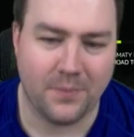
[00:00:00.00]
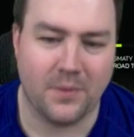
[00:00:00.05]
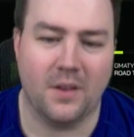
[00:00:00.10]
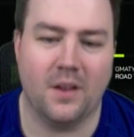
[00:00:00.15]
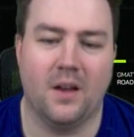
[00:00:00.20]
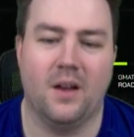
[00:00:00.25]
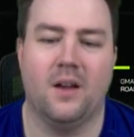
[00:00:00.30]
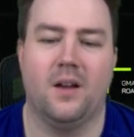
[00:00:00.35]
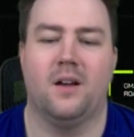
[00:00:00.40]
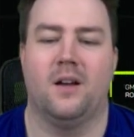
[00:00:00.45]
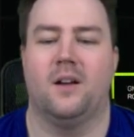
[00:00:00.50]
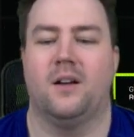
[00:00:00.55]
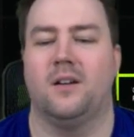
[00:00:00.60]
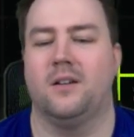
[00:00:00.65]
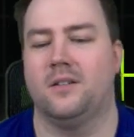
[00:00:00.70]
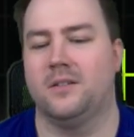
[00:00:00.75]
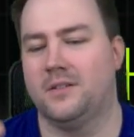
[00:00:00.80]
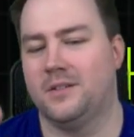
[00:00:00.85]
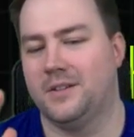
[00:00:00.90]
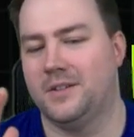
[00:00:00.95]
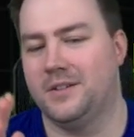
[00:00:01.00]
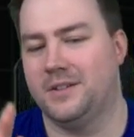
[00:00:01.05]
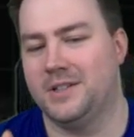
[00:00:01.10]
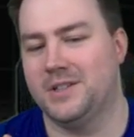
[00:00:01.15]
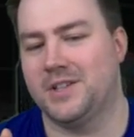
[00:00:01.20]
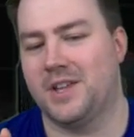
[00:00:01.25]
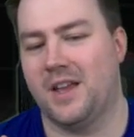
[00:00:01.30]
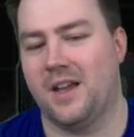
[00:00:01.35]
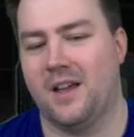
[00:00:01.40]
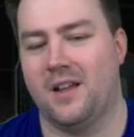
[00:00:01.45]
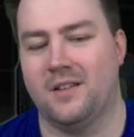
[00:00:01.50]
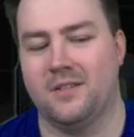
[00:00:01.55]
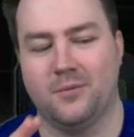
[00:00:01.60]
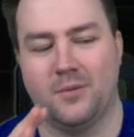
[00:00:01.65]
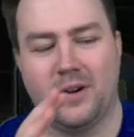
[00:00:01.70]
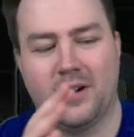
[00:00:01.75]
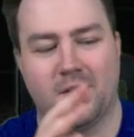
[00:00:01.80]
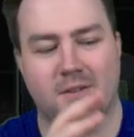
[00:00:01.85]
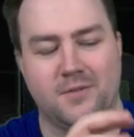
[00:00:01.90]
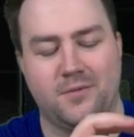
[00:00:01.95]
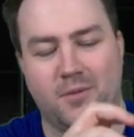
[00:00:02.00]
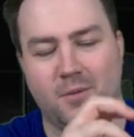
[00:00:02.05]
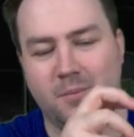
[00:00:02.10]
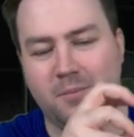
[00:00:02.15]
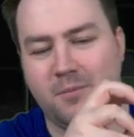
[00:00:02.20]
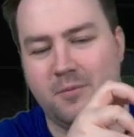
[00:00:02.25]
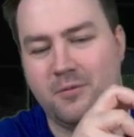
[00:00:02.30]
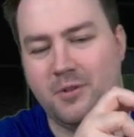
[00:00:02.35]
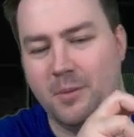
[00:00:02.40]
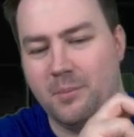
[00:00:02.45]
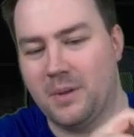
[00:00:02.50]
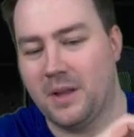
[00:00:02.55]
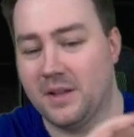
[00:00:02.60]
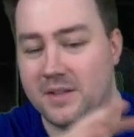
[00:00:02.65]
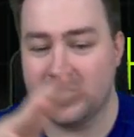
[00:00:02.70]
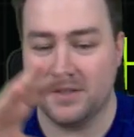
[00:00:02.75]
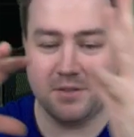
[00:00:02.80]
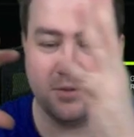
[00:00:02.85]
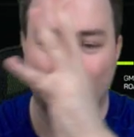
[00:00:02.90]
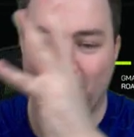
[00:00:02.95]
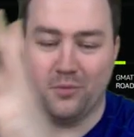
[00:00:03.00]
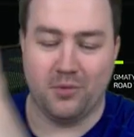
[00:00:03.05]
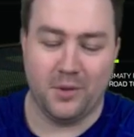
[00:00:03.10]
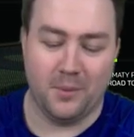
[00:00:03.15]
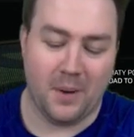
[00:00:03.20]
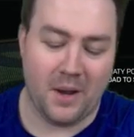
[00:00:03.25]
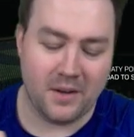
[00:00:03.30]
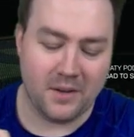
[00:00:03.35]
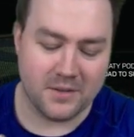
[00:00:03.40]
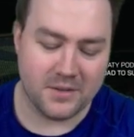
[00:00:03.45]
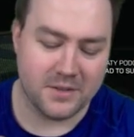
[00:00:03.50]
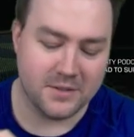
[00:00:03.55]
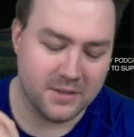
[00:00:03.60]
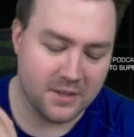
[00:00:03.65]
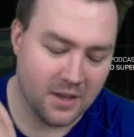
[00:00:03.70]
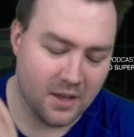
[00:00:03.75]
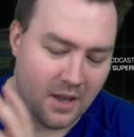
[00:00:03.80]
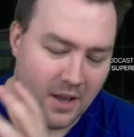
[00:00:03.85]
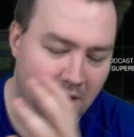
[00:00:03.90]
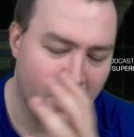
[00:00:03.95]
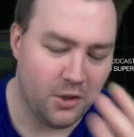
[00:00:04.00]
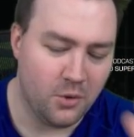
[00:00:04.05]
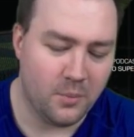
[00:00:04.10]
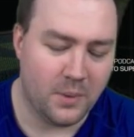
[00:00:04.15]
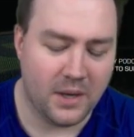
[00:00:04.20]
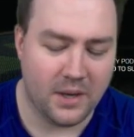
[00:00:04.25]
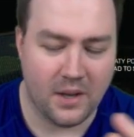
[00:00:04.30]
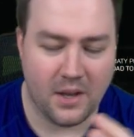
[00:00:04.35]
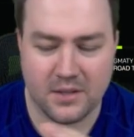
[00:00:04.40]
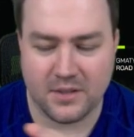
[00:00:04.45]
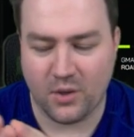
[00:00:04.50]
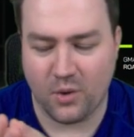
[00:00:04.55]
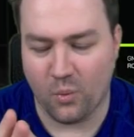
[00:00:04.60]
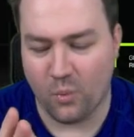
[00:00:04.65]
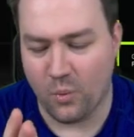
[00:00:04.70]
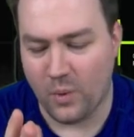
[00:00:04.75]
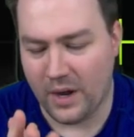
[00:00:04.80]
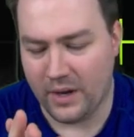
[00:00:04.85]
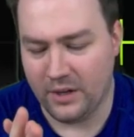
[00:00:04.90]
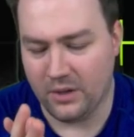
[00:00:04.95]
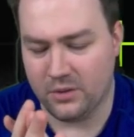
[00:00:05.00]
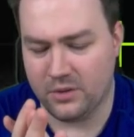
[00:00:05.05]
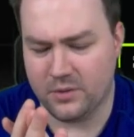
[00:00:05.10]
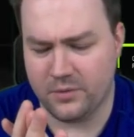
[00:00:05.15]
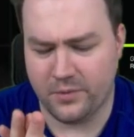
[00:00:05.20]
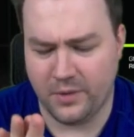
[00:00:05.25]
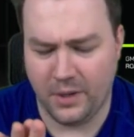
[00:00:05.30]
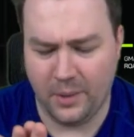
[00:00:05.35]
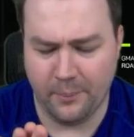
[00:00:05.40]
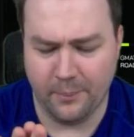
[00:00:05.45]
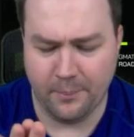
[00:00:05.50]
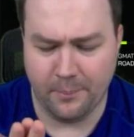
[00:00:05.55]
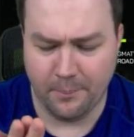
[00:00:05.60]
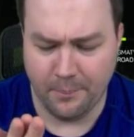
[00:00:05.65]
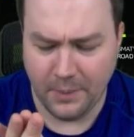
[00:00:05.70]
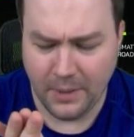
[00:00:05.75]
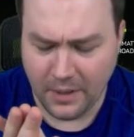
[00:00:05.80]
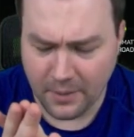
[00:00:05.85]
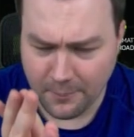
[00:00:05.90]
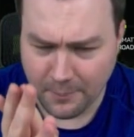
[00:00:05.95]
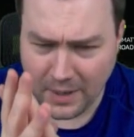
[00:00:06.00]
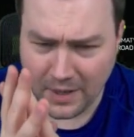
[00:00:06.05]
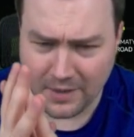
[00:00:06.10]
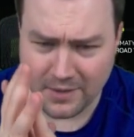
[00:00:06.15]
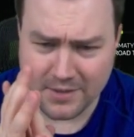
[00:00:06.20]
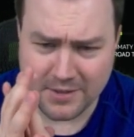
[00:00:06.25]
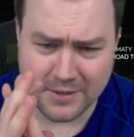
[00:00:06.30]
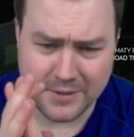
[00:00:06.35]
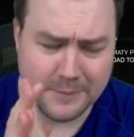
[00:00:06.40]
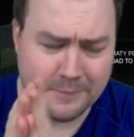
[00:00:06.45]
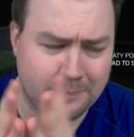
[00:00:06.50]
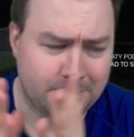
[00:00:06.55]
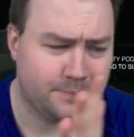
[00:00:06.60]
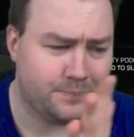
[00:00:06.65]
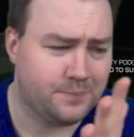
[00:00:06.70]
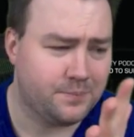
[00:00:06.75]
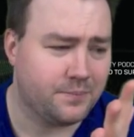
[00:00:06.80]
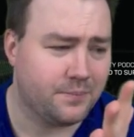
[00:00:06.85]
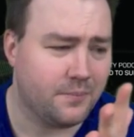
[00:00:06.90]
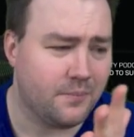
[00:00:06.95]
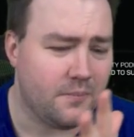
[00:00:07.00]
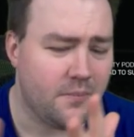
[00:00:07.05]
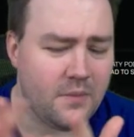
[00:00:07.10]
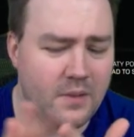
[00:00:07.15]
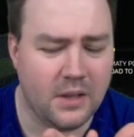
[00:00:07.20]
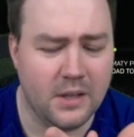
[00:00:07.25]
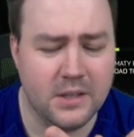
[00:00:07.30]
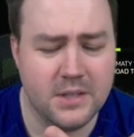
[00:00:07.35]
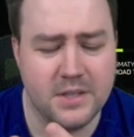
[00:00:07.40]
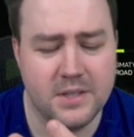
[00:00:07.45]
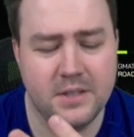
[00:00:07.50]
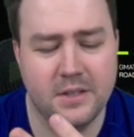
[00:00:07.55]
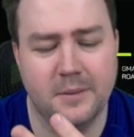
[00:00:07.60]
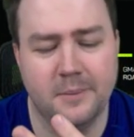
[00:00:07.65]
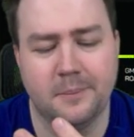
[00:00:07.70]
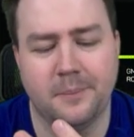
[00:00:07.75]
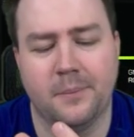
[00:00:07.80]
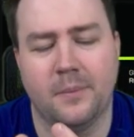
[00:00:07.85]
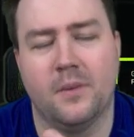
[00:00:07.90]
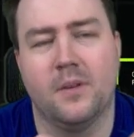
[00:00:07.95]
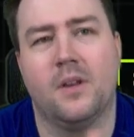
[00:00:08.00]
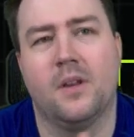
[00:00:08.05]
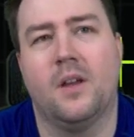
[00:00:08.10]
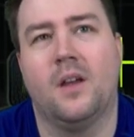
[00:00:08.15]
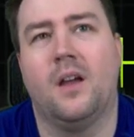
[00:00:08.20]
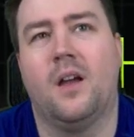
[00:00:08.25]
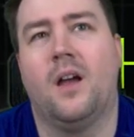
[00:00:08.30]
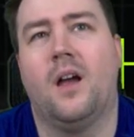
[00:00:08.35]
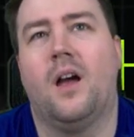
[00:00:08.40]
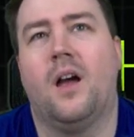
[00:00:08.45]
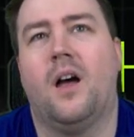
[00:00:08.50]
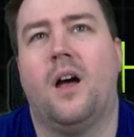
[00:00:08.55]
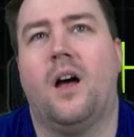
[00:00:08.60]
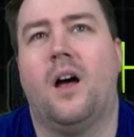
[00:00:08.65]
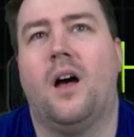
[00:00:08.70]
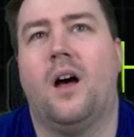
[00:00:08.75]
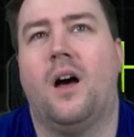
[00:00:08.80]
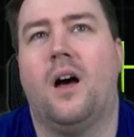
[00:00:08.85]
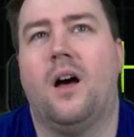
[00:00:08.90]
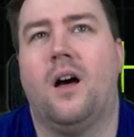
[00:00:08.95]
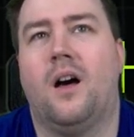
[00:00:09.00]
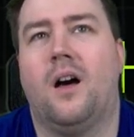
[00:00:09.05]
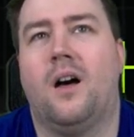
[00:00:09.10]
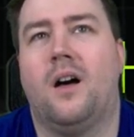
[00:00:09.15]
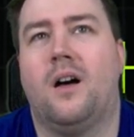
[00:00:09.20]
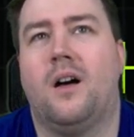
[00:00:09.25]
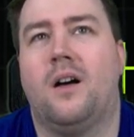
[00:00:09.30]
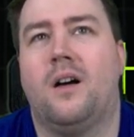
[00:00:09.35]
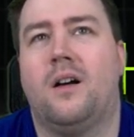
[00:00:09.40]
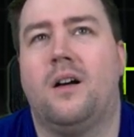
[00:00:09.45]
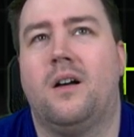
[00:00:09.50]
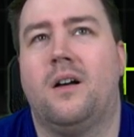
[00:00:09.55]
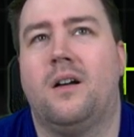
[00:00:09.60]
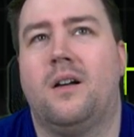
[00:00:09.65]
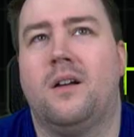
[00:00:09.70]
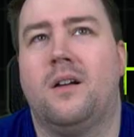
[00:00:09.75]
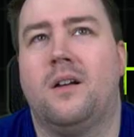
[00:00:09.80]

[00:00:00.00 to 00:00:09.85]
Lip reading: The scale works from 3 pluses to 3 minuses. You might ask, why not 3 minuses? It's easy. They are